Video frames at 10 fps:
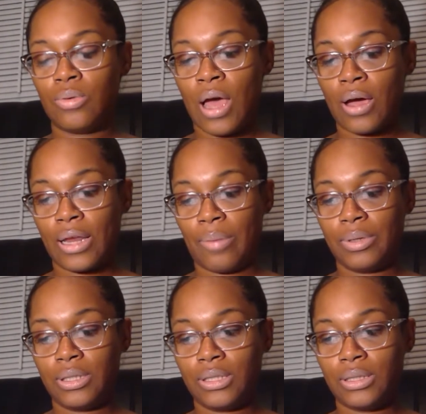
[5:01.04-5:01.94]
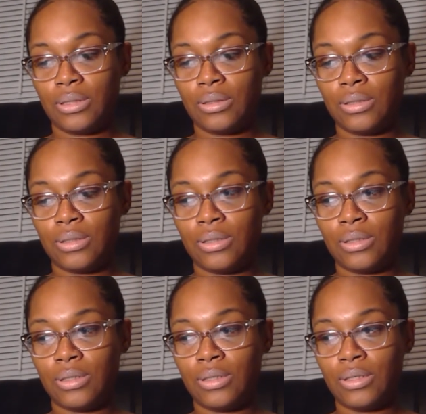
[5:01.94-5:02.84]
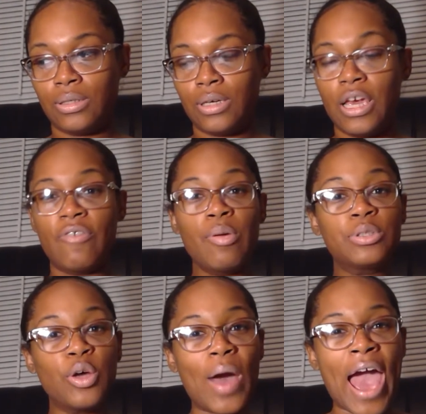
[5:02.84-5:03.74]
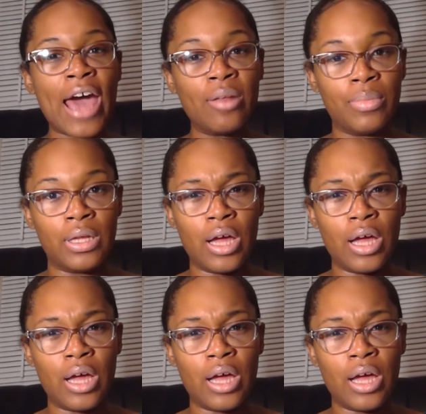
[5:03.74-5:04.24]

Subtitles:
how can I put this? If he was so adamant